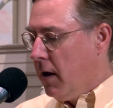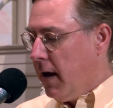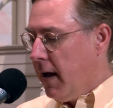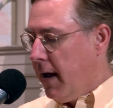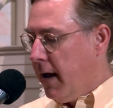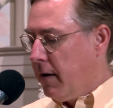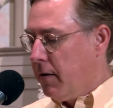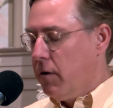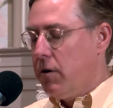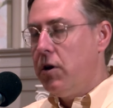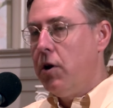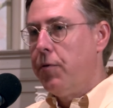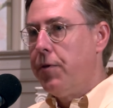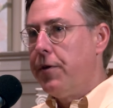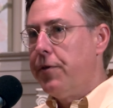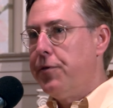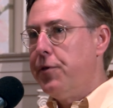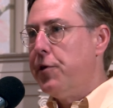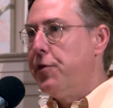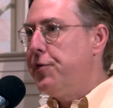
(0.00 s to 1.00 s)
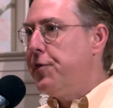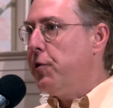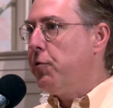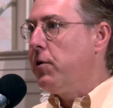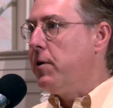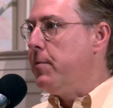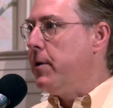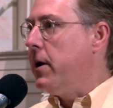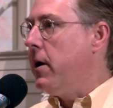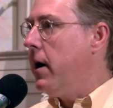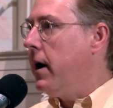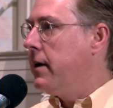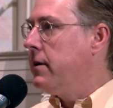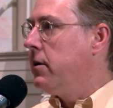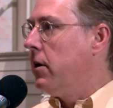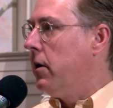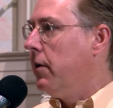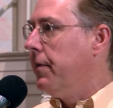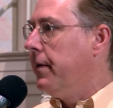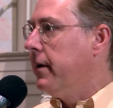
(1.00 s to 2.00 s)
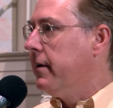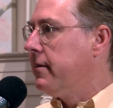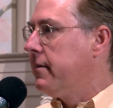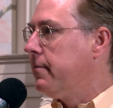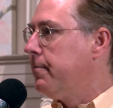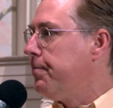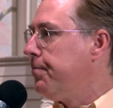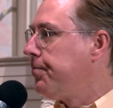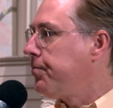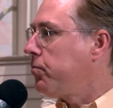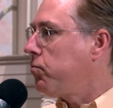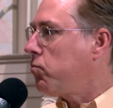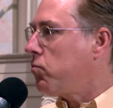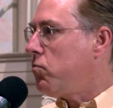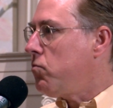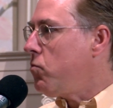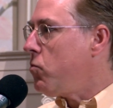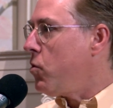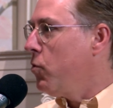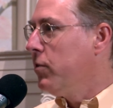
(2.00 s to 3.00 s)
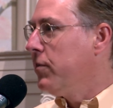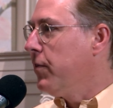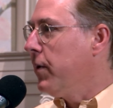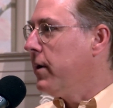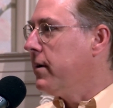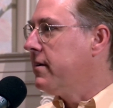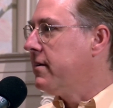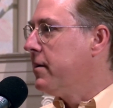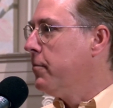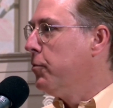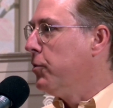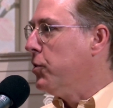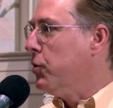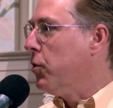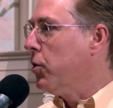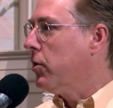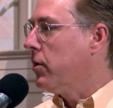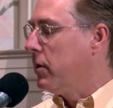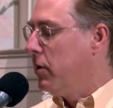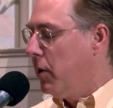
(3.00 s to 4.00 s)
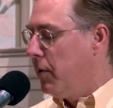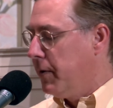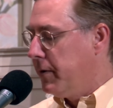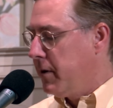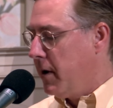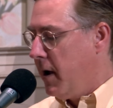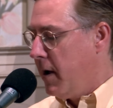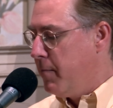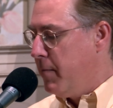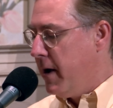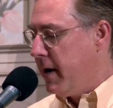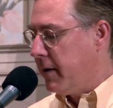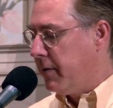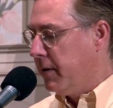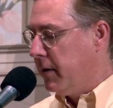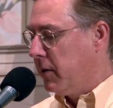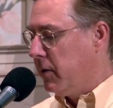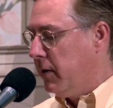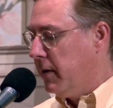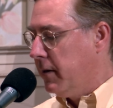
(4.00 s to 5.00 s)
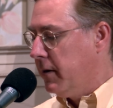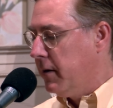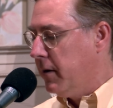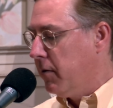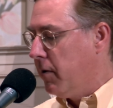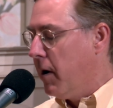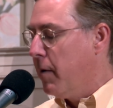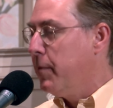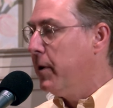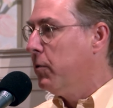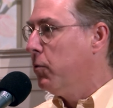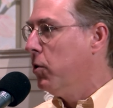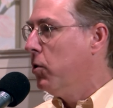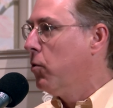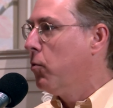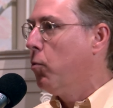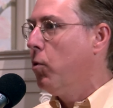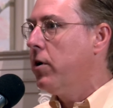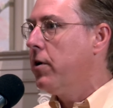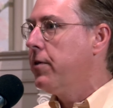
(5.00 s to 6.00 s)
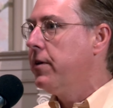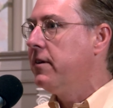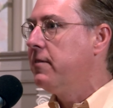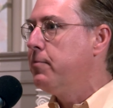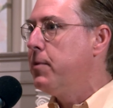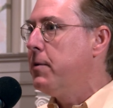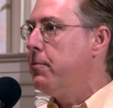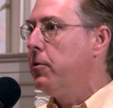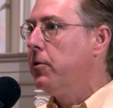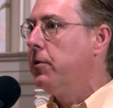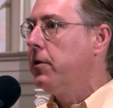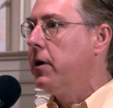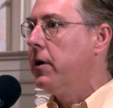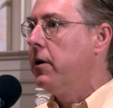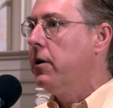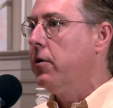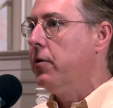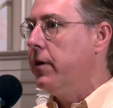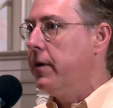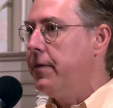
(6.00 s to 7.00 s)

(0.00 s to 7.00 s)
And, you know, the, the theory behind all this was very simple. You heard it all the time back in the Clinton era. I mean, who, what are these people going to do?